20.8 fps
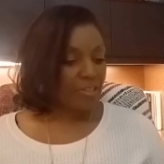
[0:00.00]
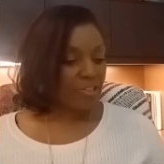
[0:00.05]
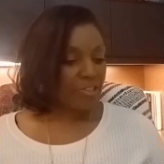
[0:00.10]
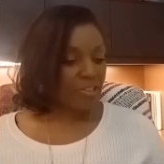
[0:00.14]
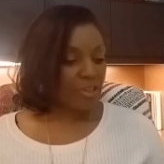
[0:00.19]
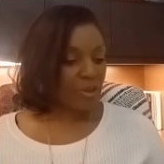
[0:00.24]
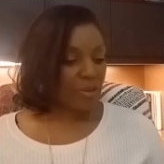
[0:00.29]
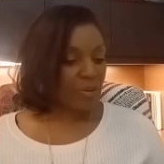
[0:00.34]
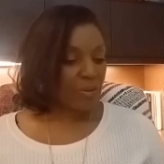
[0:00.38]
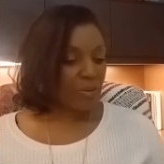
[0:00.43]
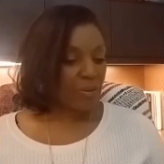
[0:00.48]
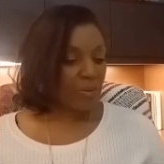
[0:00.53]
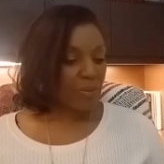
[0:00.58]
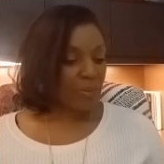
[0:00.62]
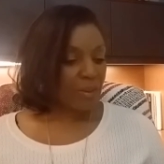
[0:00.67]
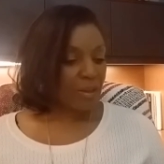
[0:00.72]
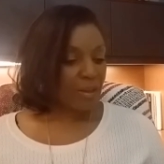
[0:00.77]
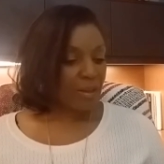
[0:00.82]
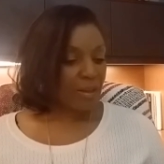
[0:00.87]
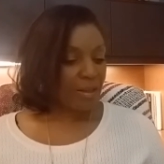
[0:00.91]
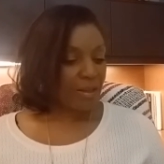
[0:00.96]
So
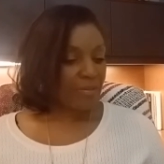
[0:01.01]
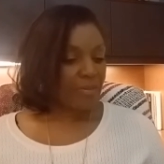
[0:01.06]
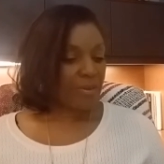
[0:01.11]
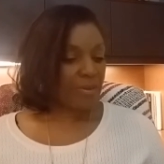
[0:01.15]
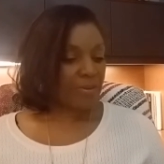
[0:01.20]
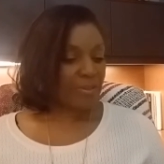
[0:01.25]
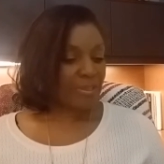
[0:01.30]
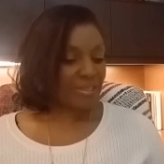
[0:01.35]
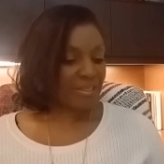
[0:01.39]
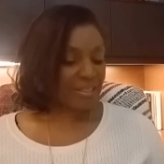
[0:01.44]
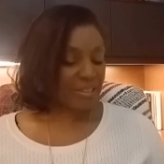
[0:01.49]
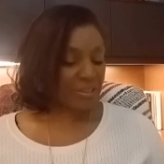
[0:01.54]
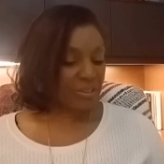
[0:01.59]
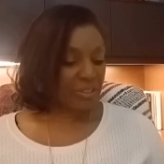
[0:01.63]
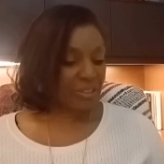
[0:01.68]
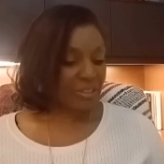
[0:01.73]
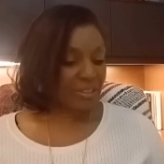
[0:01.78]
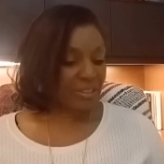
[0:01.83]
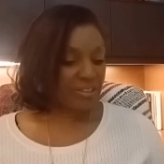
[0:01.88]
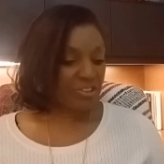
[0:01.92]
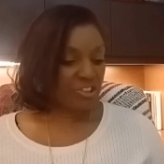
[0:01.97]
they're
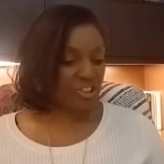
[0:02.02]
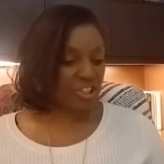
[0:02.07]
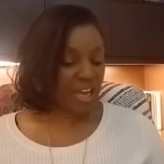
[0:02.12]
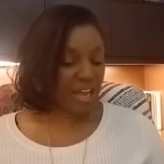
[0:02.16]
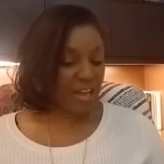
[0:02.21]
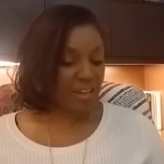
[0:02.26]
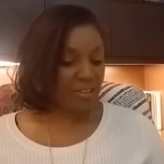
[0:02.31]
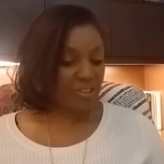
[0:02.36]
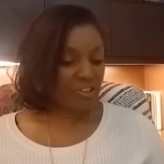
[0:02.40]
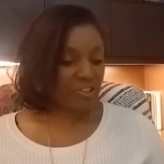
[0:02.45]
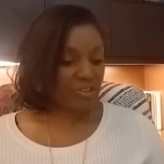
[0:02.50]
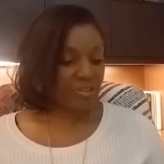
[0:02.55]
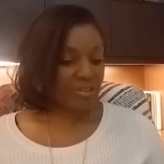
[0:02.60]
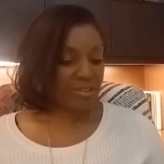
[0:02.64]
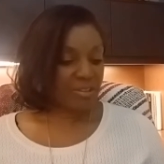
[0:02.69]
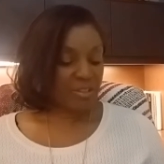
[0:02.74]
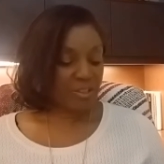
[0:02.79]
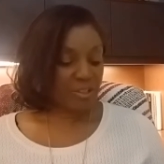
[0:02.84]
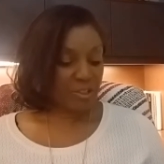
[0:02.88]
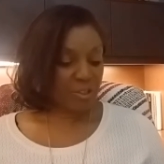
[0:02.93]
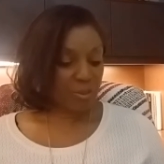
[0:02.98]
resilient in challenges
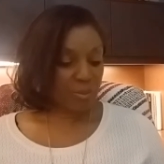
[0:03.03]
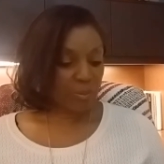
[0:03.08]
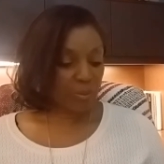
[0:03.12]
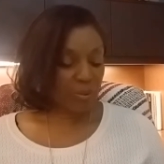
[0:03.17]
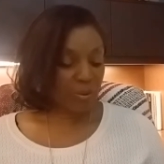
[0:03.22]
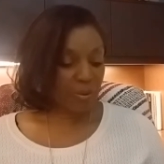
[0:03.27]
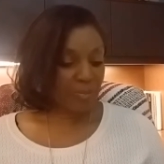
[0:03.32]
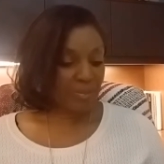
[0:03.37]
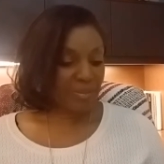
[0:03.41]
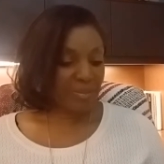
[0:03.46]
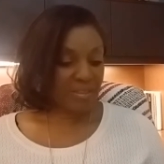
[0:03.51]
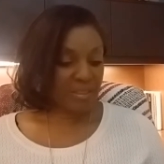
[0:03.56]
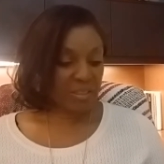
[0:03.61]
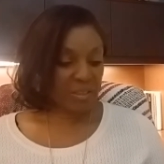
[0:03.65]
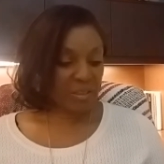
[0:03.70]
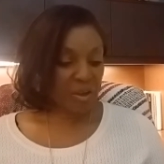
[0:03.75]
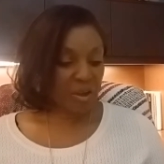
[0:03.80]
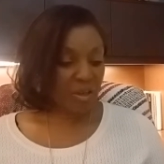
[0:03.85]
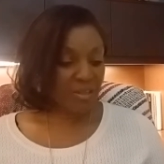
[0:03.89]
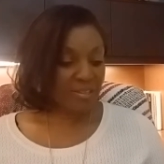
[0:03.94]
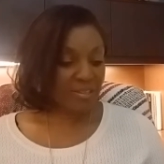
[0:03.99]
and disappointments and
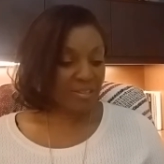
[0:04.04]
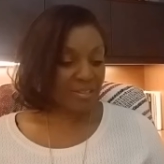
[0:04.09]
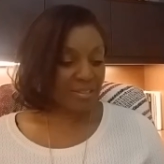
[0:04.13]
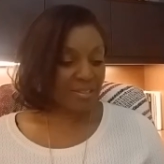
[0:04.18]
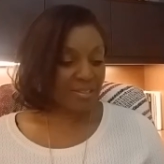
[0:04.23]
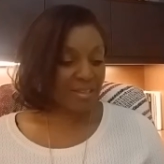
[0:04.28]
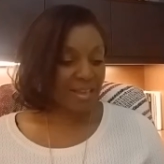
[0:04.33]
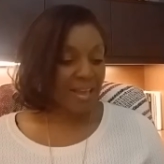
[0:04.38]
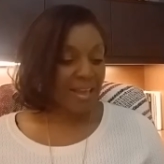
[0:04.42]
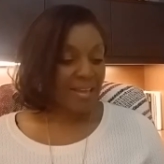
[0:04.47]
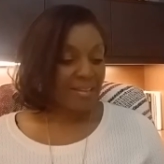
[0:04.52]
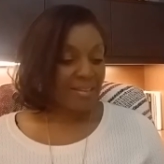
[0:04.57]
losses.